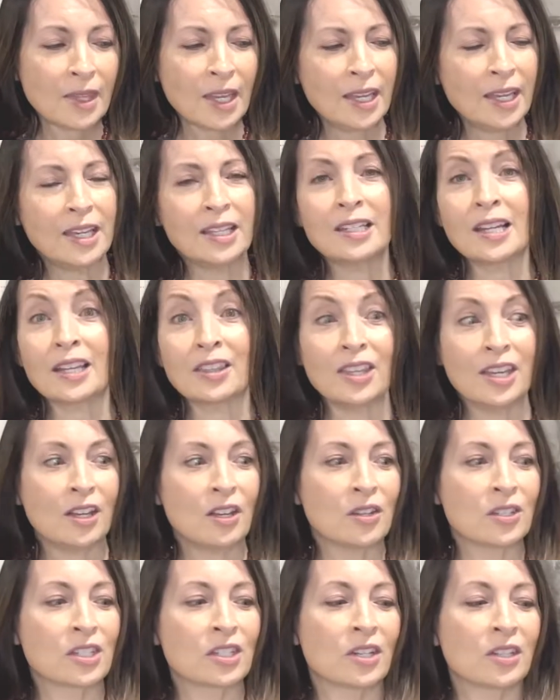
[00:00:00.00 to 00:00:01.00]
And I think
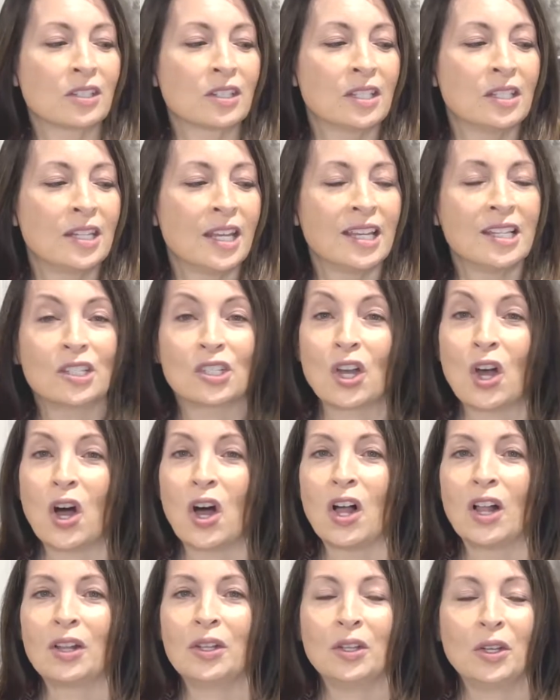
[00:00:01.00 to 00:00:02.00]
I'll start today's
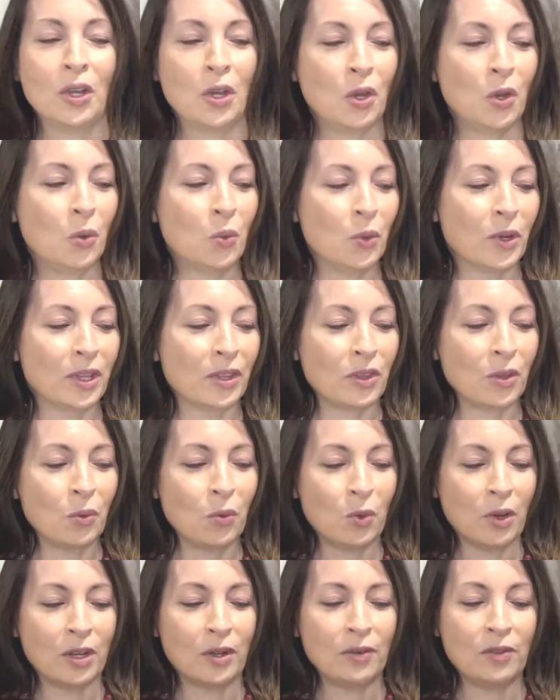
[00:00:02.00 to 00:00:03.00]
haul with
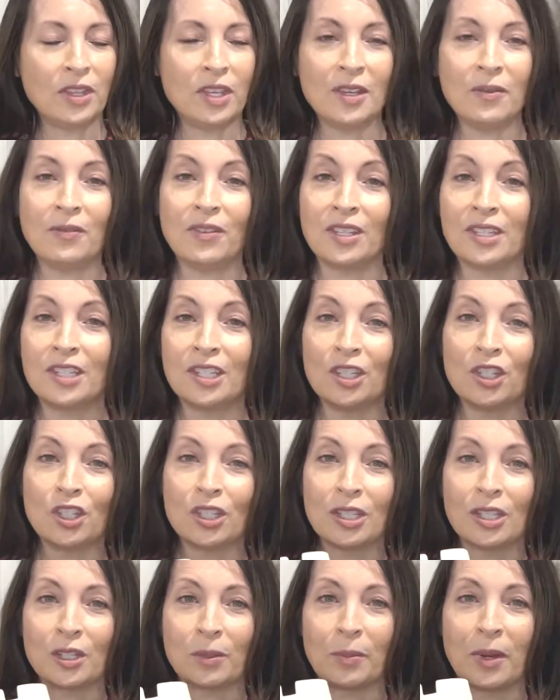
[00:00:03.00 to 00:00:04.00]
one of the vintage
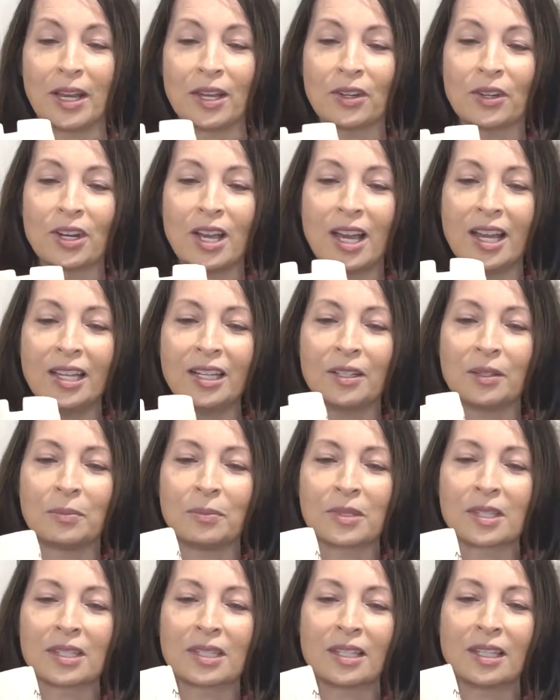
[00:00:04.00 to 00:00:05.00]
inspired
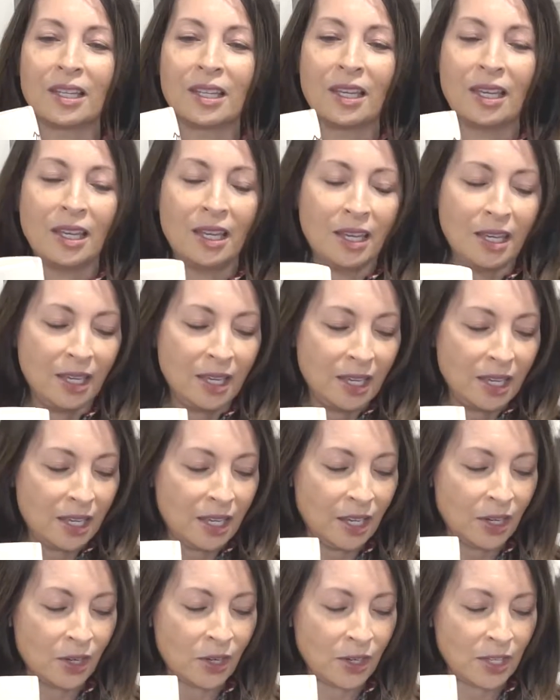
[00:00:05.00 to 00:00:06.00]
items.
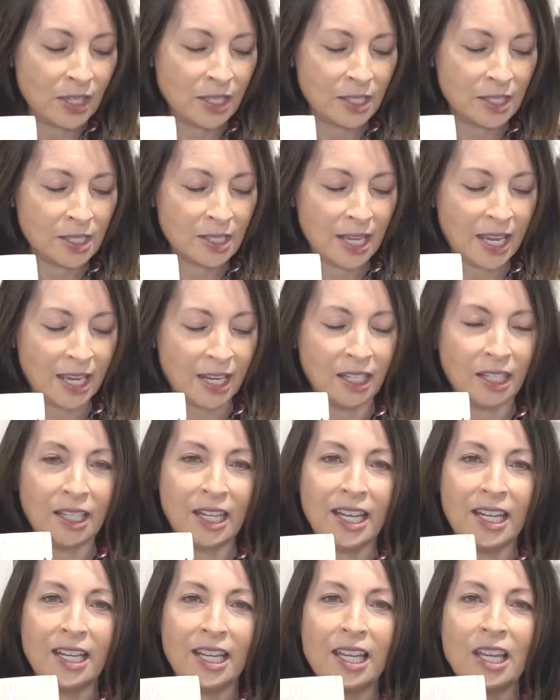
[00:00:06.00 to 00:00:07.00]
Here is a
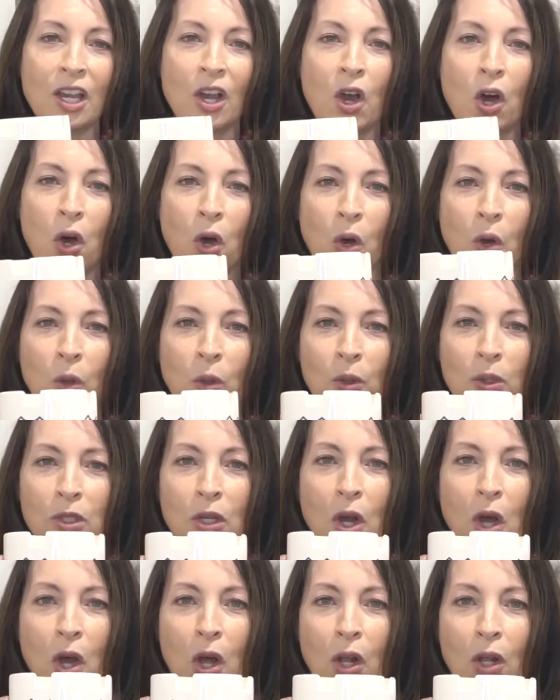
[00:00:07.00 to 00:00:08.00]
lady hold
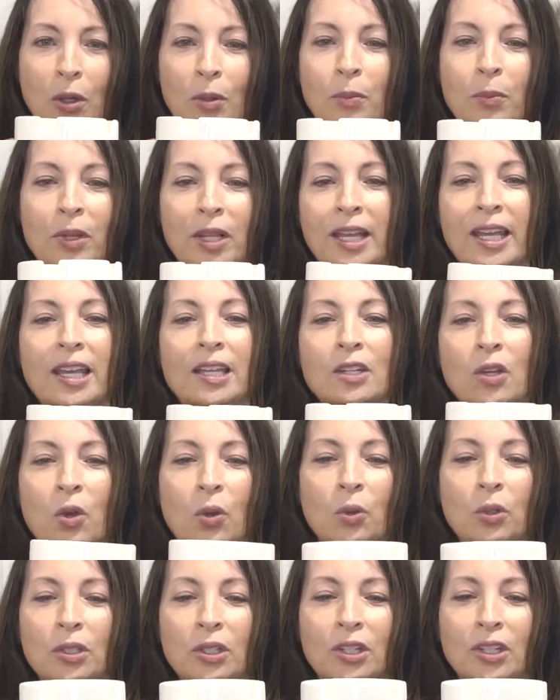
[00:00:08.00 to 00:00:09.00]
all plant
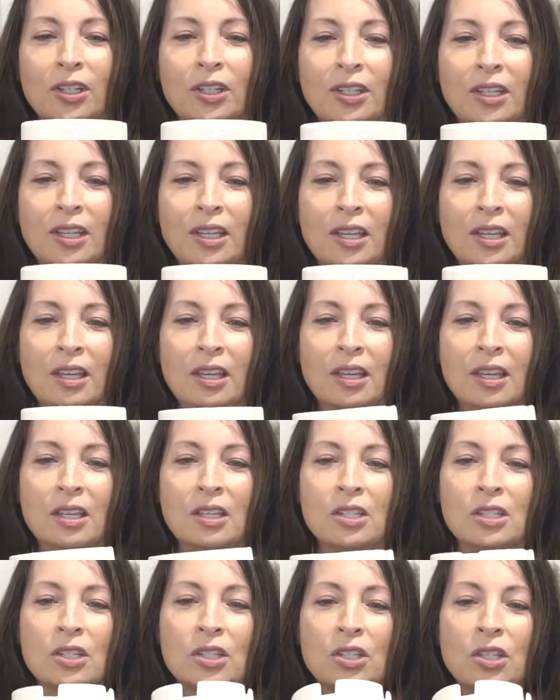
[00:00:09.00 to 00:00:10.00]
holder.
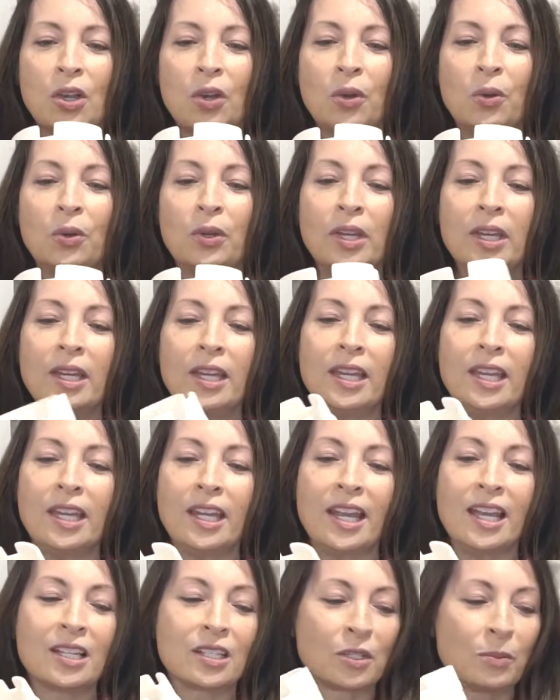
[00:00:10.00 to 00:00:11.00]
So it
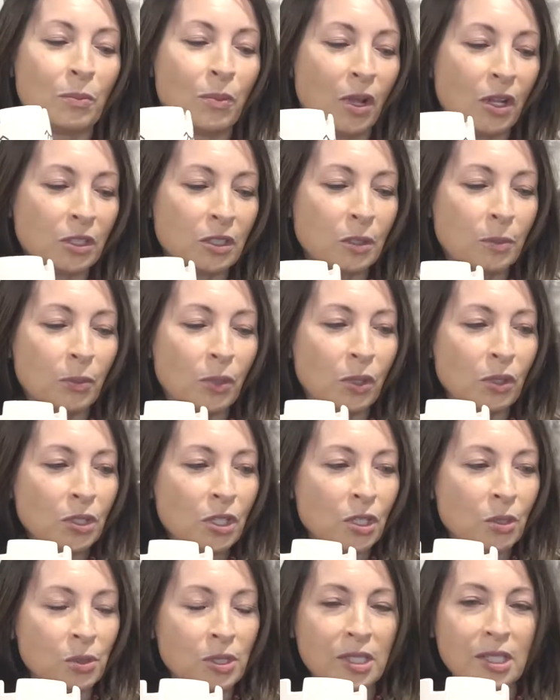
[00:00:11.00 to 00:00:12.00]
has multiple
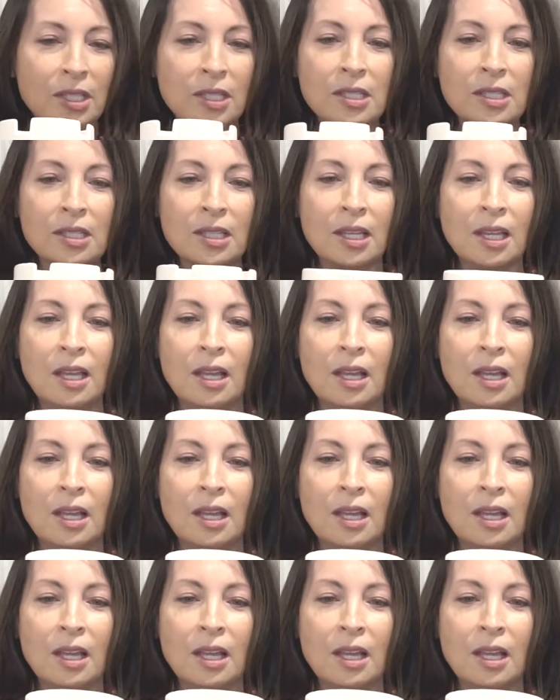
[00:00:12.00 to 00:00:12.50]
uses.